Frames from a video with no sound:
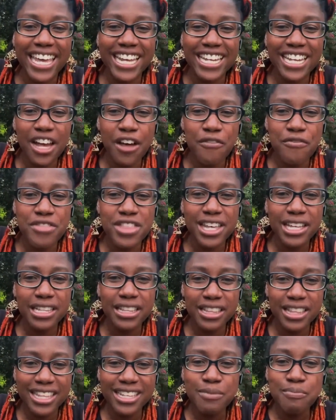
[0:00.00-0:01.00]
end of
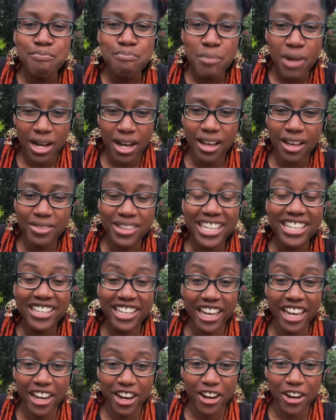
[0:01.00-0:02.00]
the
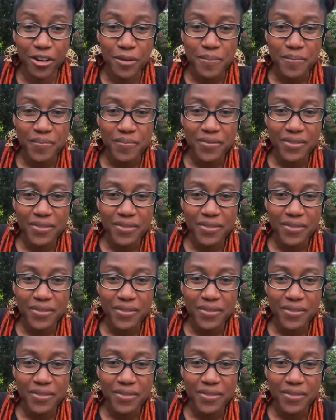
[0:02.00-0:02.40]
year.